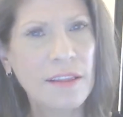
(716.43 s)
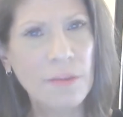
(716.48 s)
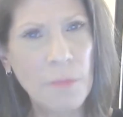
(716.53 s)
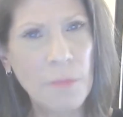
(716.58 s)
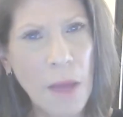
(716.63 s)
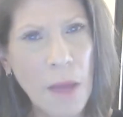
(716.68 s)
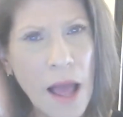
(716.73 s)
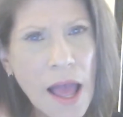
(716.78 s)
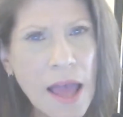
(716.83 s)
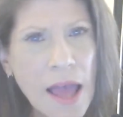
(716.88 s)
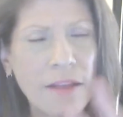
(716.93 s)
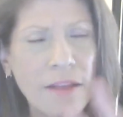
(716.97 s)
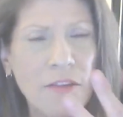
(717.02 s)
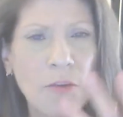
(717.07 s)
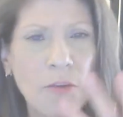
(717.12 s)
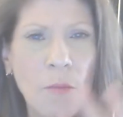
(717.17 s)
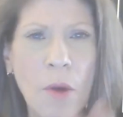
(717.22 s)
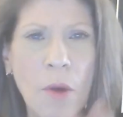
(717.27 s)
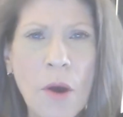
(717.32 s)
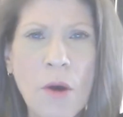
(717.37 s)
Minds,
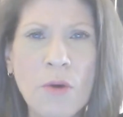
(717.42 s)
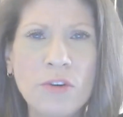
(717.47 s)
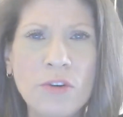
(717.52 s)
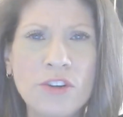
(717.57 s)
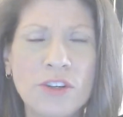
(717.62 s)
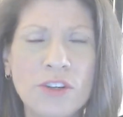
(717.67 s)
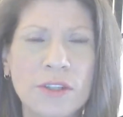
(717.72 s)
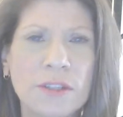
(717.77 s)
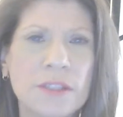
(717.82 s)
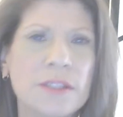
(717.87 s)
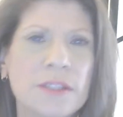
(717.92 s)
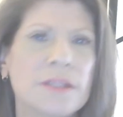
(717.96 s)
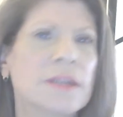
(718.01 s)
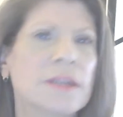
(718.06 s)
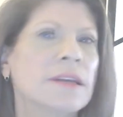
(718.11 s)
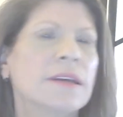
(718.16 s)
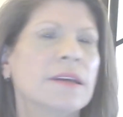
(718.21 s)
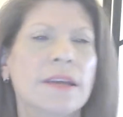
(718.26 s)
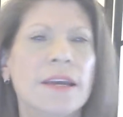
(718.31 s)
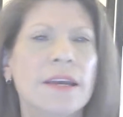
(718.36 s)
emotions,
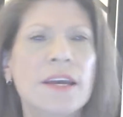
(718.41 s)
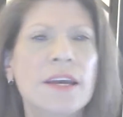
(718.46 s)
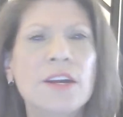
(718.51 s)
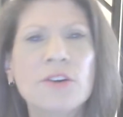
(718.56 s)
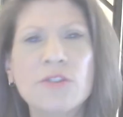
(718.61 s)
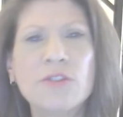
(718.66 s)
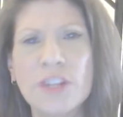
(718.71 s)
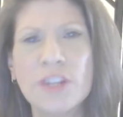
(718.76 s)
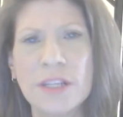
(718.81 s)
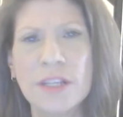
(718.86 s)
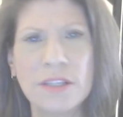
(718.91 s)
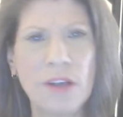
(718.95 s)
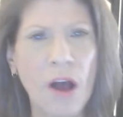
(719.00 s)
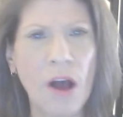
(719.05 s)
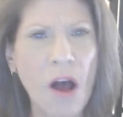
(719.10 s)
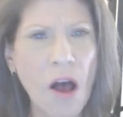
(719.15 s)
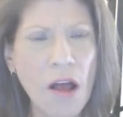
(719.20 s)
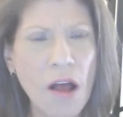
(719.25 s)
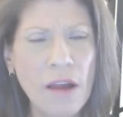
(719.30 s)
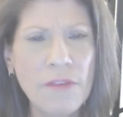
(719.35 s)
energies,
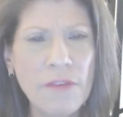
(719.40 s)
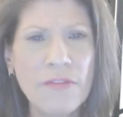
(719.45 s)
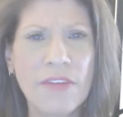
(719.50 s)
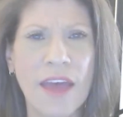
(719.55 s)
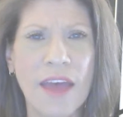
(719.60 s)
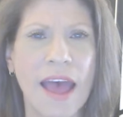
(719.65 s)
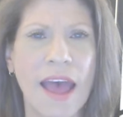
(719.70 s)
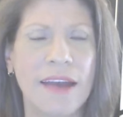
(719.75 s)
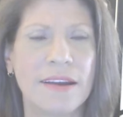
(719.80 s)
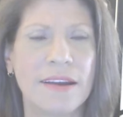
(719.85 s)
all of that.